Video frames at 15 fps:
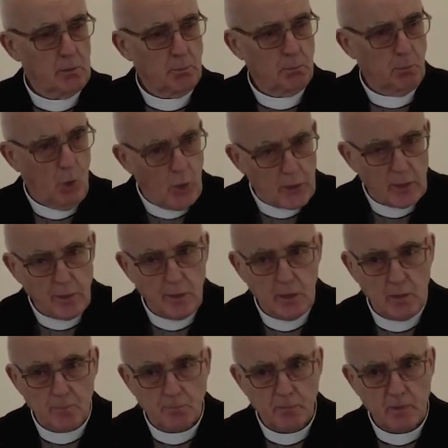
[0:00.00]

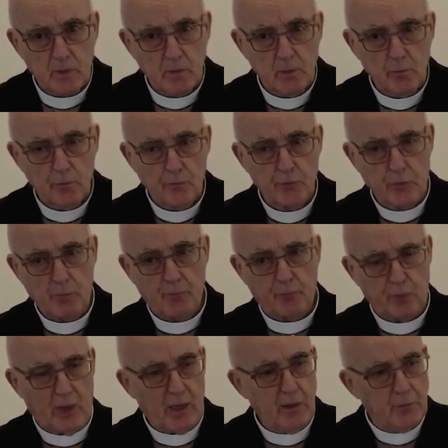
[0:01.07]
morally, from
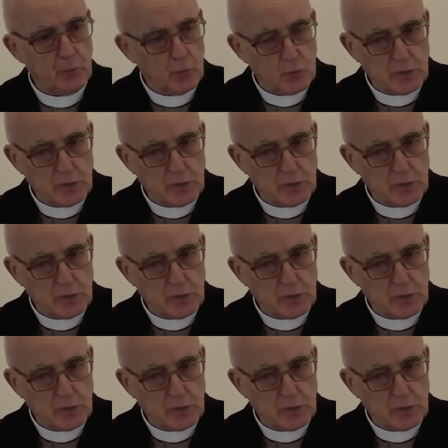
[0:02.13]
five to